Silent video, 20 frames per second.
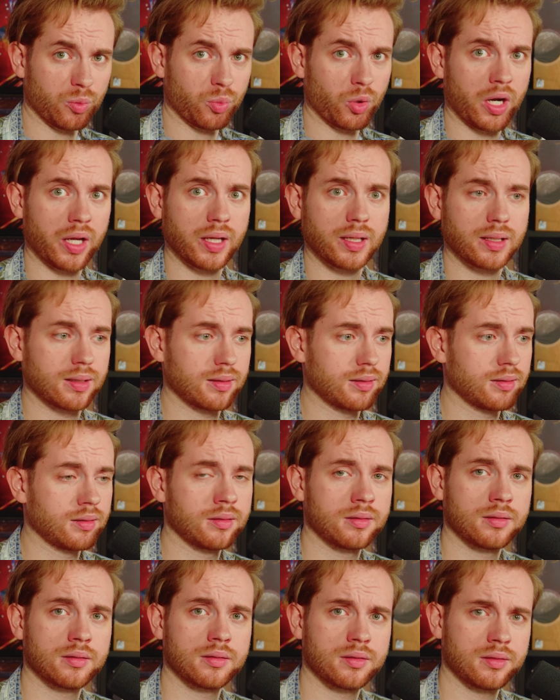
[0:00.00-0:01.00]
me a break.
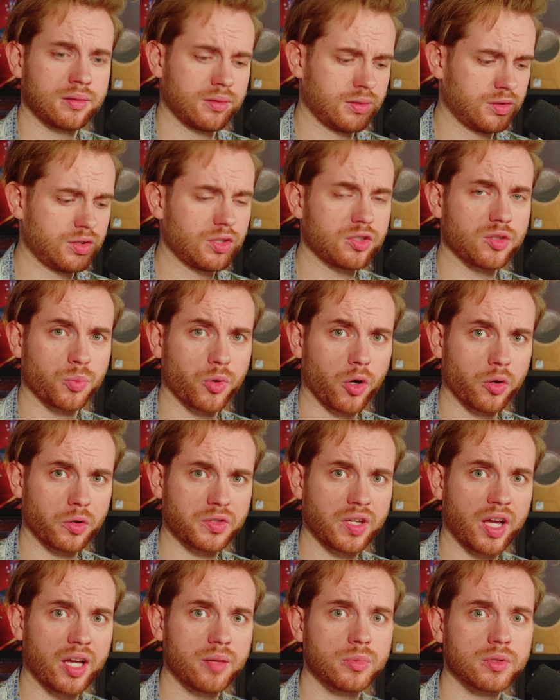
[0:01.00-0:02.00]
It's just a
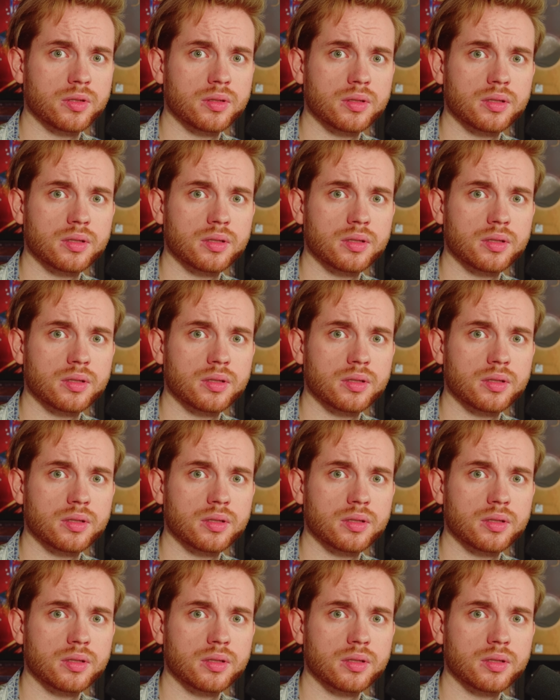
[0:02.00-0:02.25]
prototype.